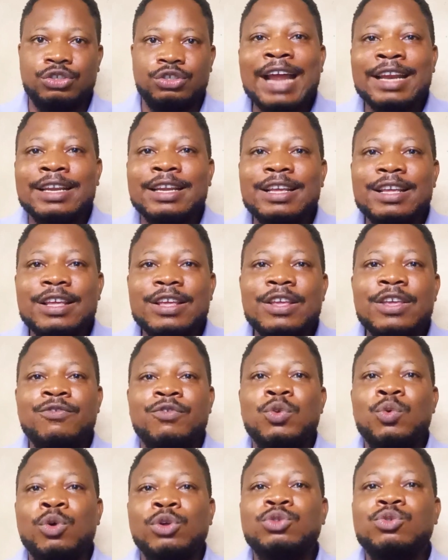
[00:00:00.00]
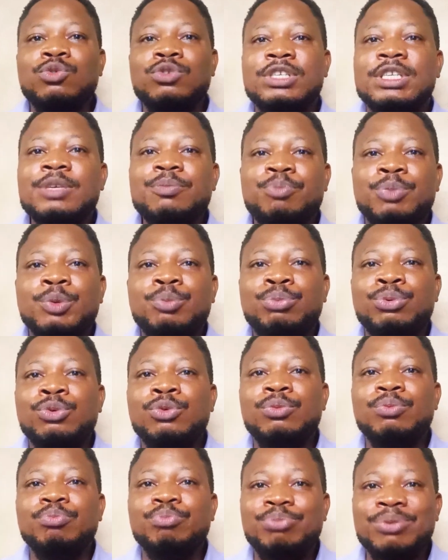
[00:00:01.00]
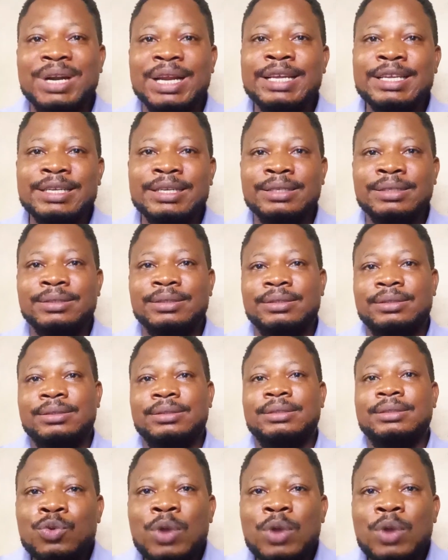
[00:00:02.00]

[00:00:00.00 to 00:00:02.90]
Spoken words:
And if you want to see people praying,